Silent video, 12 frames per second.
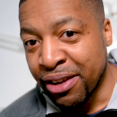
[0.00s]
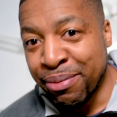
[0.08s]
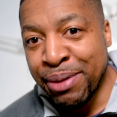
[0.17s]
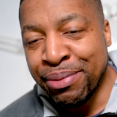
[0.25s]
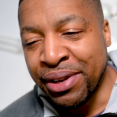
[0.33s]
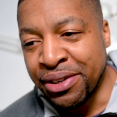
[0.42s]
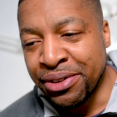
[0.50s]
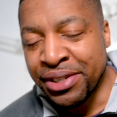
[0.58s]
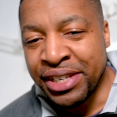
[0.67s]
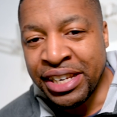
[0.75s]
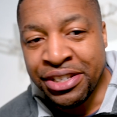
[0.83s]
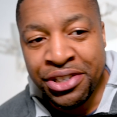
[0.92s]
people are
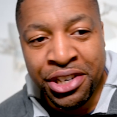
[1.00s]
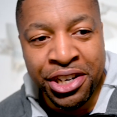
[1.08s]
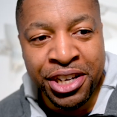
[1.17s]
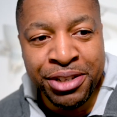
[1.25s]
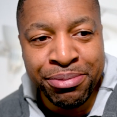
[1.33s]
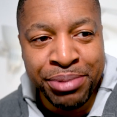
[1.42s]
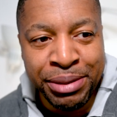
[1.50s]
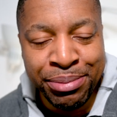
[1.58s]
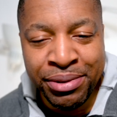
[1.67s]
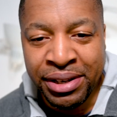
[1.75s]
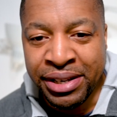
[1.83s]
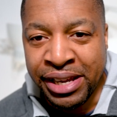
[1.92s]
losing their jobs,
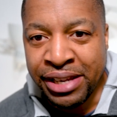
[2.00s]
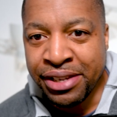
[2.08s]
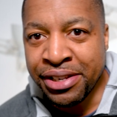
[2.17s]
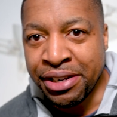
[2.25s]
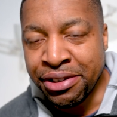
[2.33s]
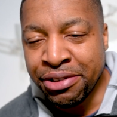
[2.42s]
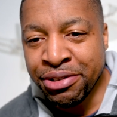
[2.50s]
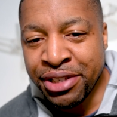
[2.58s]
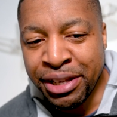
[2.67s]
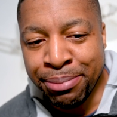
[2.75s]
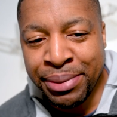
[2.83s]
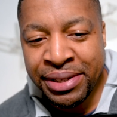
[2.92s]
people are like, you know,
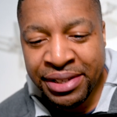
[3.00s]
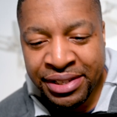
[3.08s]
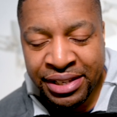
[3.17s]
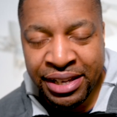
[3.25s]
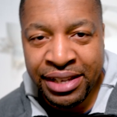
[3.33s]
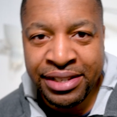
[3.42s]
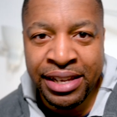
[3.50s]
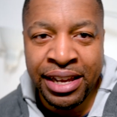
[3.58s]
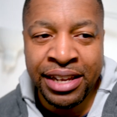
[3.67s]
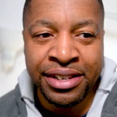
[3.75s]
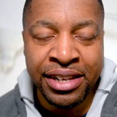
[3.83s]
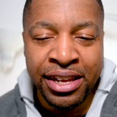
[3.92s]
losing their businesses,
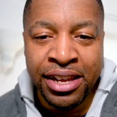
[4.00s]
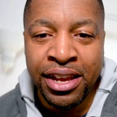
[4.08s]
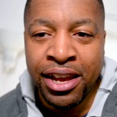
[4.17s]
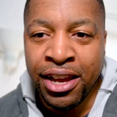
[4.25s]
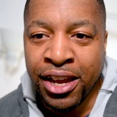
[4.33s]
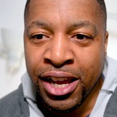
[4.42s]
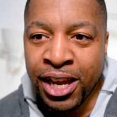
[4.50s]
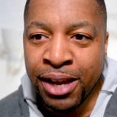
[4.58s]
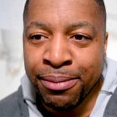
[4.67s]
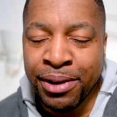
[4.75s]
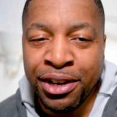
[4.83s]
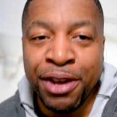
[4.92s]
and a
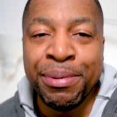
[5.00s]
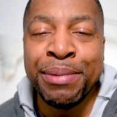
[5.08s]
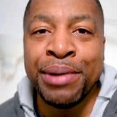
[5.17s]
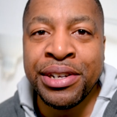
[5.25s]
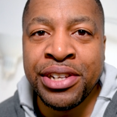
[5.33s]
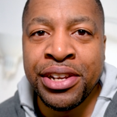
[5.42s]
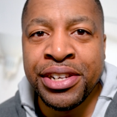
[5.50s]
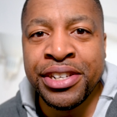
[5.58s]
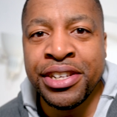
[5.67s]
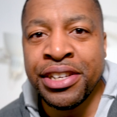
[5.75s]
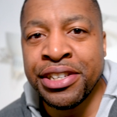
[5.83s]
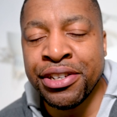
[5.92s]
lot of people are
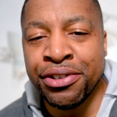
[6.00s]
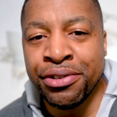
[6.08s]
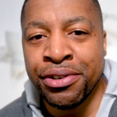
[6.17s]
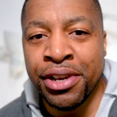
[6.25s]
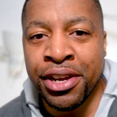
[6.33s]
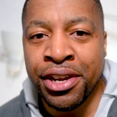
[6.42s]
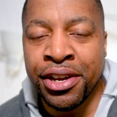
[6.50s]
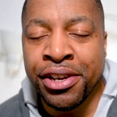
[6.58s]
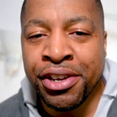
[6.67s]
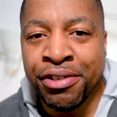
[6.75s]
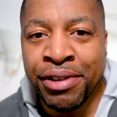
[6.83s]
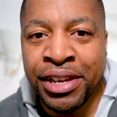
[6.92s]
turning into a
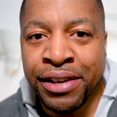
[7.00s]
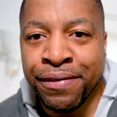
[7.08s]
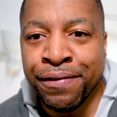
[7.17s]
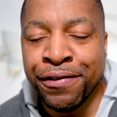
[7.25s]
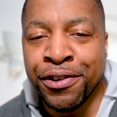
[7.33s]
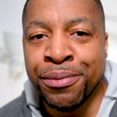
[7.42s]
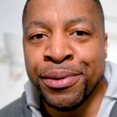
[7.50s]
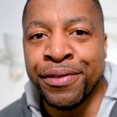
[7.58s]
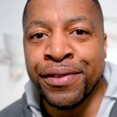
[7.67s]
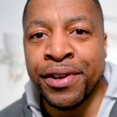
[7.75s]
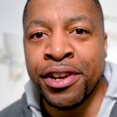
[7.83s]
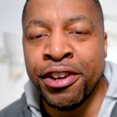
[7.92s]
creative form
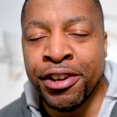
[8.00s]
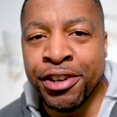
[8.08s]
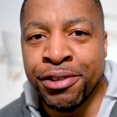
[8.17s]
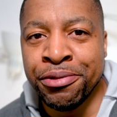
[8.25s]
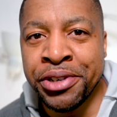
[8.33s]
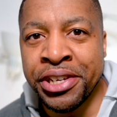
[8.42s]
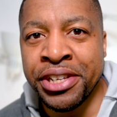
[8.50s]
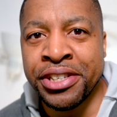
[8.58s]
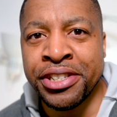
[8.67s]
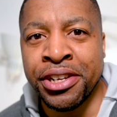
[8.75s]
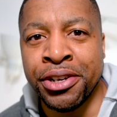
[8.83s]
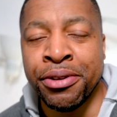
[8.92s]
of careers.
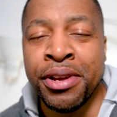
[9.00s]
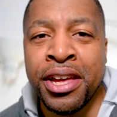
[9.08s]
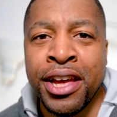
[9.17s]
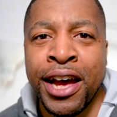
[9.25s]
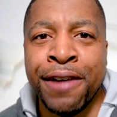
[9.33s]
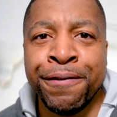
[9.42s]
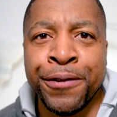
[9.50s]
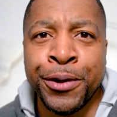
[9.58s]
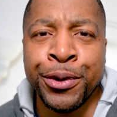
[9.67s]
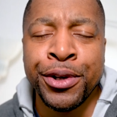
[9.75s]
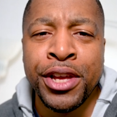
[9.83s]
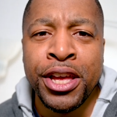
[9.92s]
So I
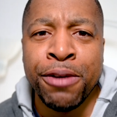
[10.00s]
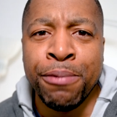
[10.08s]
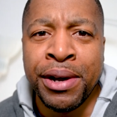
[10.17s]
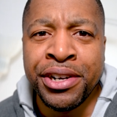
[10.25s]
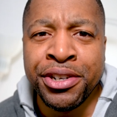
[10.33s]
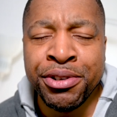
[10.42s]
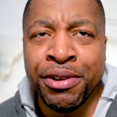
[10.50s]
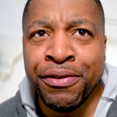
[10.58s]
thought, why not do